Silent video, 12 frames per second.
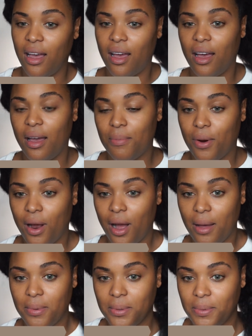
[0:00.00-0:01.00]
I'm
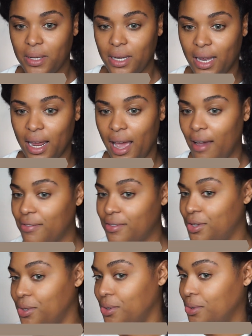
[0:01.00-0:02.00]
probably gonna have
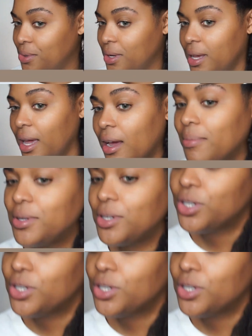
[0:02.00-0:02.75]
to get up to show